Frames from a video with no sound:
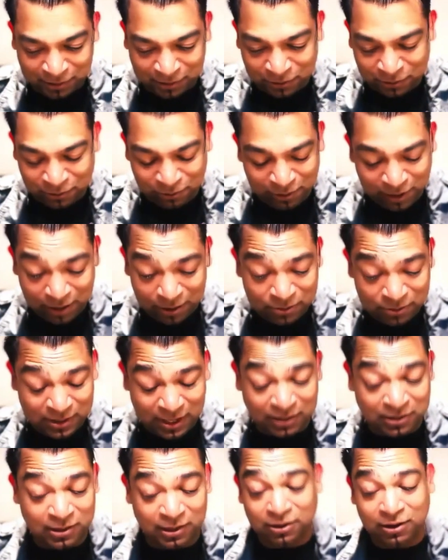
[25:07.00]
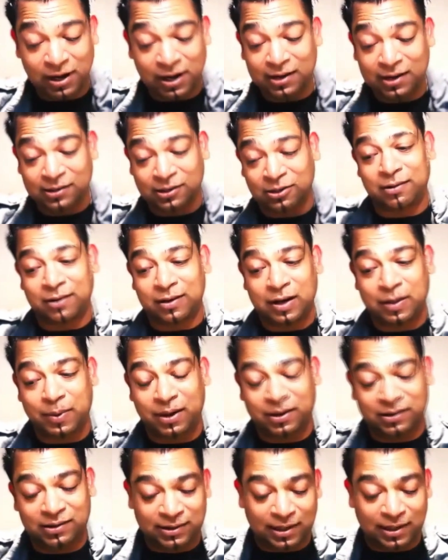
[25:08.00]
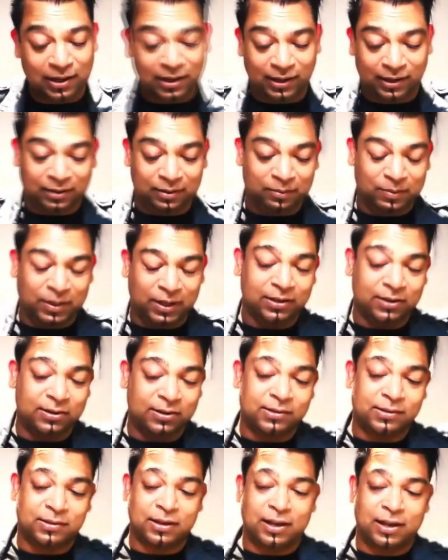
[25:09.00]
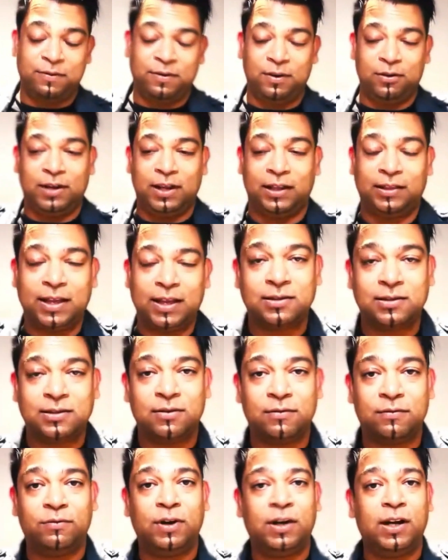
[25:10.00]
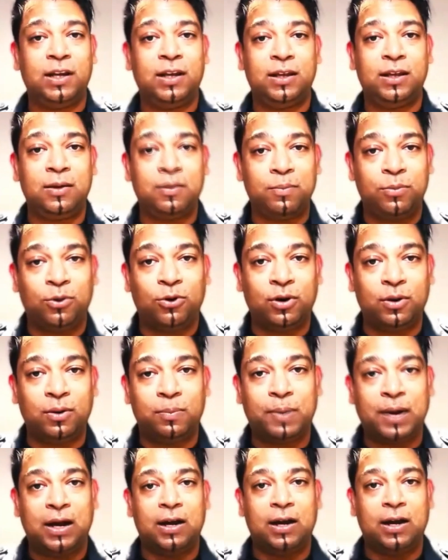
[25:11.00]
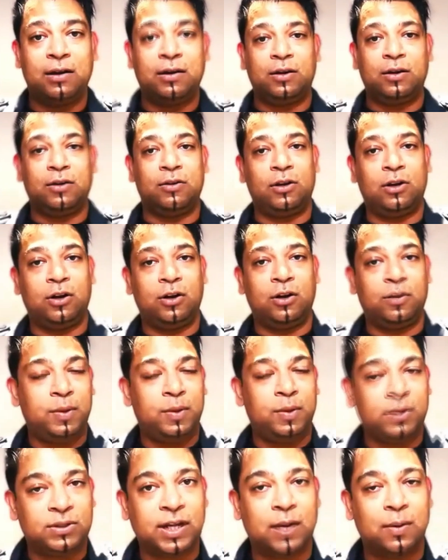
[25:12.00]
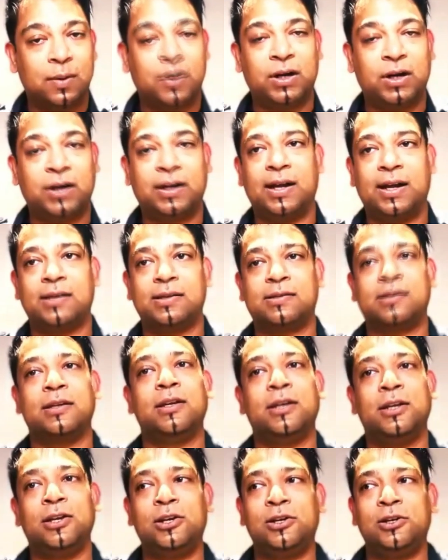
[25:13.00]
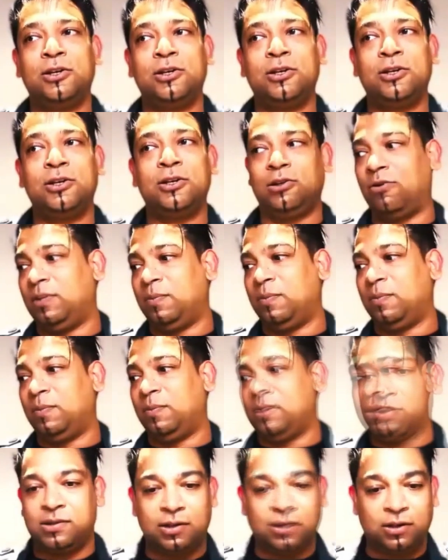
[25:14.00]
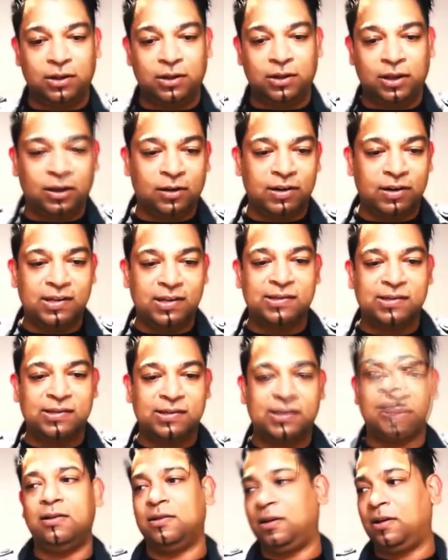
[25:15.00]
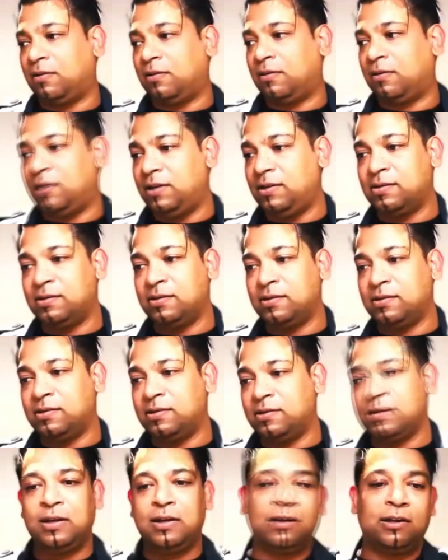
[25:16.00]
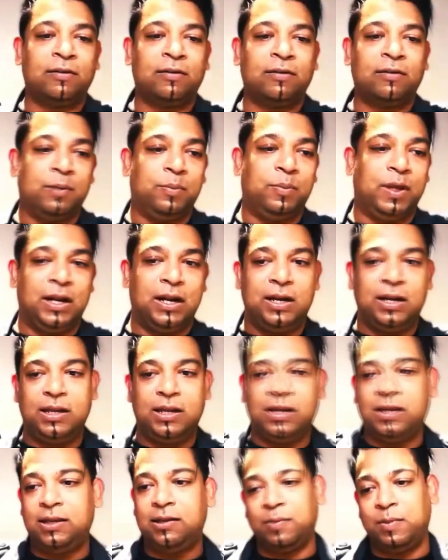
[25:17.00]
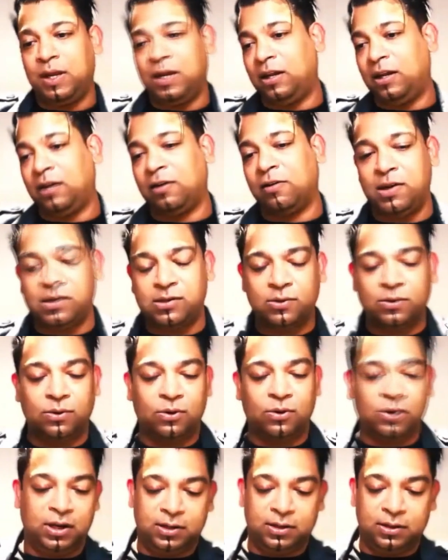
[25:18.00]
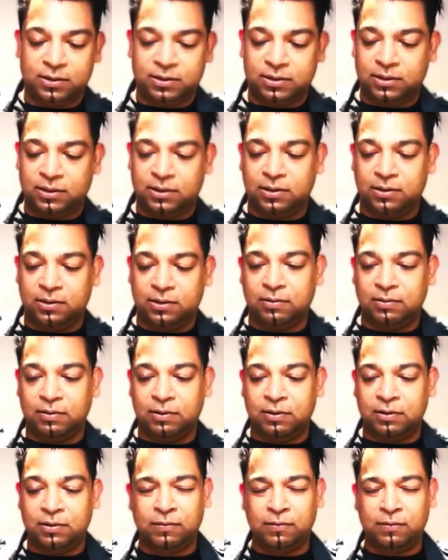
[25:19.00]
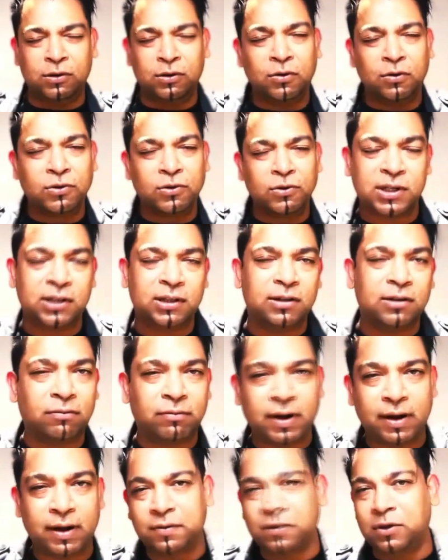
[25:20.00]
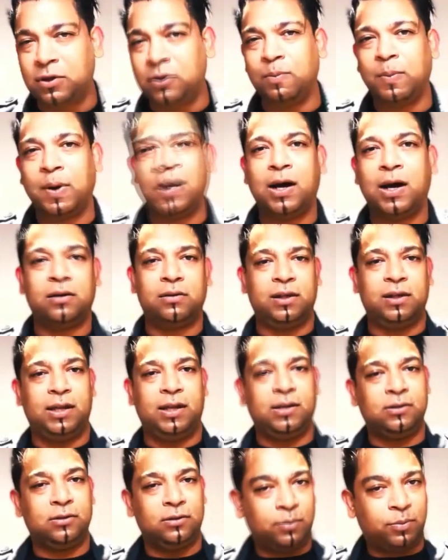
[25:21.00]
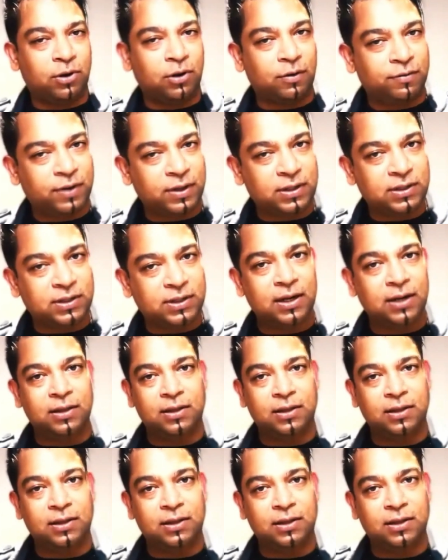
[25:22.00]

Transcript: cool. I was actually going to ask you about selling, because I feel like that's a really important part. A lot of people start podcasts to grow their business and to increase sales, increase credibility, increase audience. And usually the revenue part of things, or the profit side of